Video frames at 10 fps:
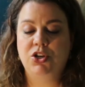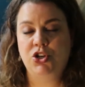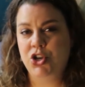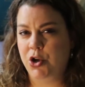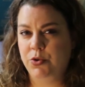
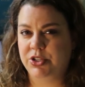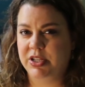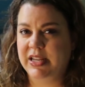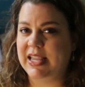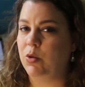
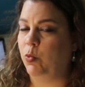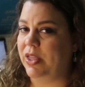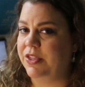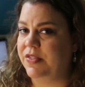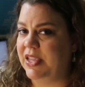Note,
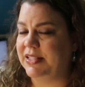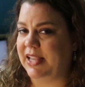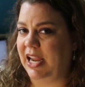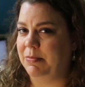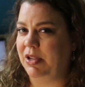within the
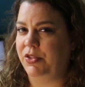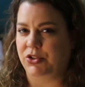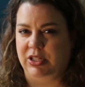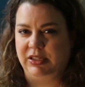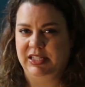assignment, there's
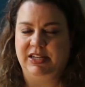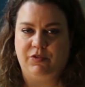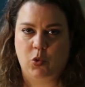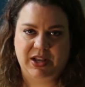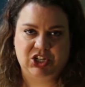a list of
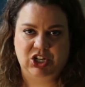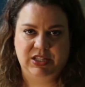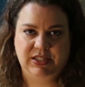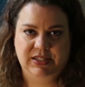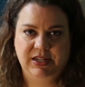
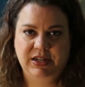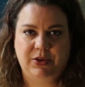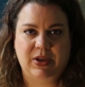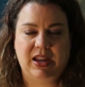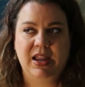questions,
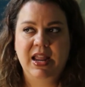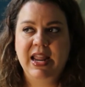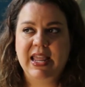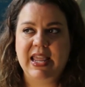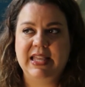okay?
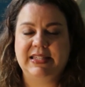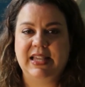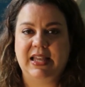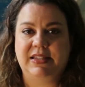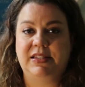It
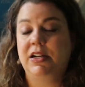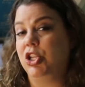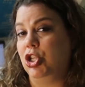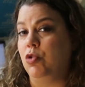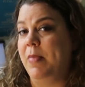says
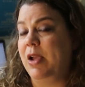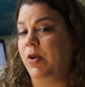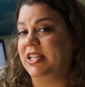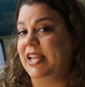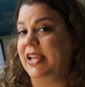you may
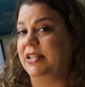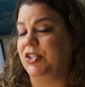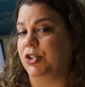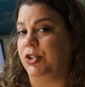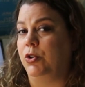want to
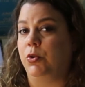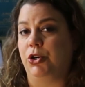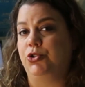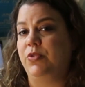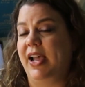answer or
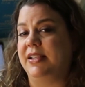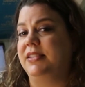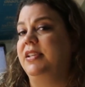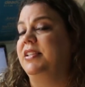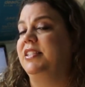
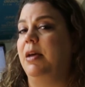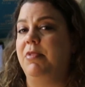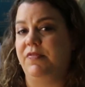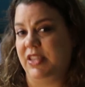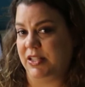address some
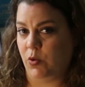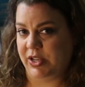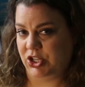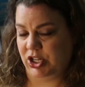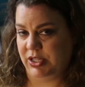of these
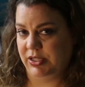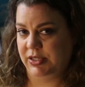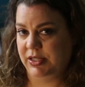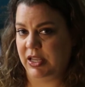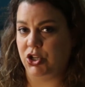
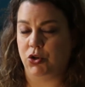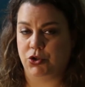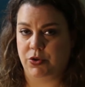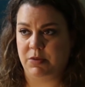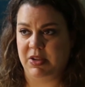questions in your
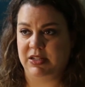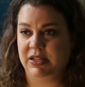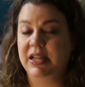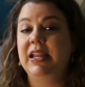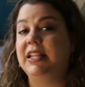treatment.
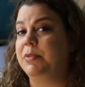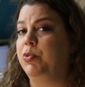It's a